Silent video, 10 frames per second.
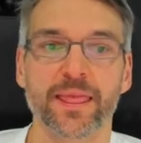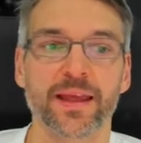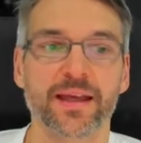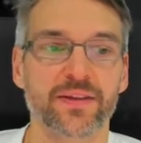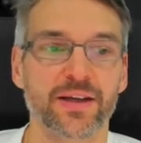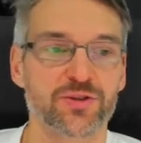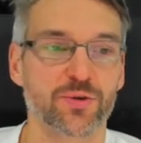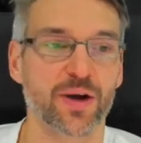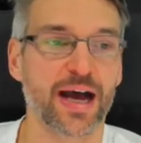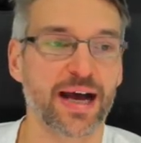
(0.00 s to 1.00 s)
that you
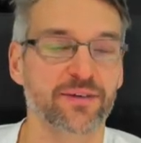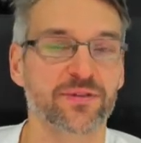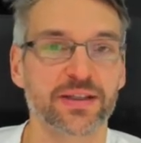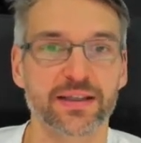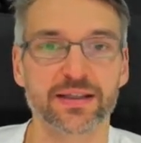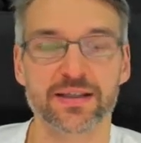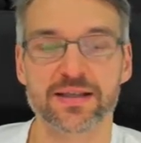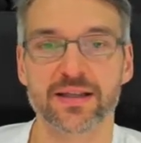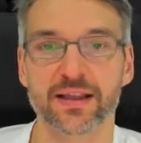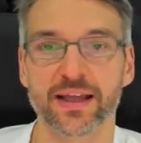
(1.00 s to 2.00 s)
have
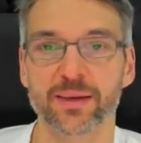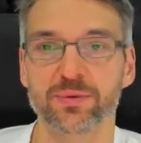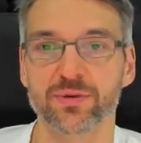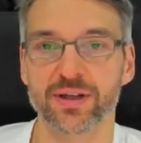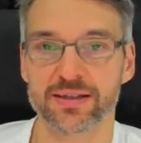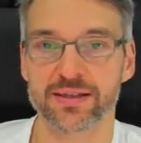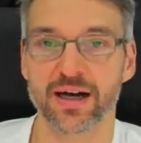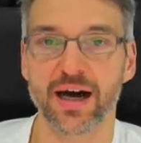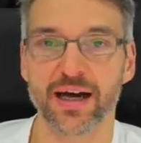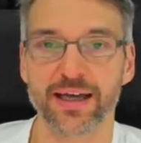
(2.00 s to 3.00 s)
is labeled as
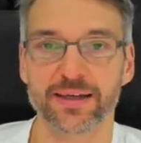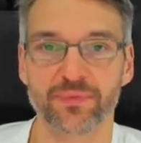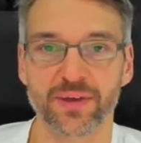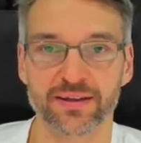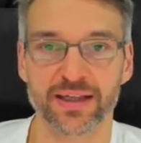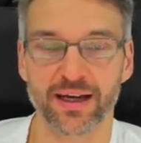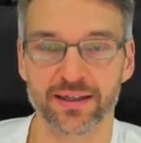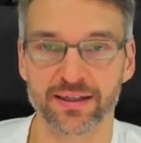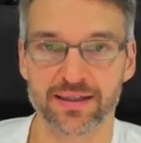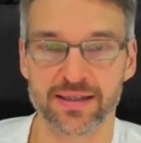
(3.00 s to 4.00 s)
I, and that
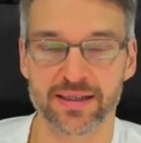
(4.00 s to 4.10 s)
is the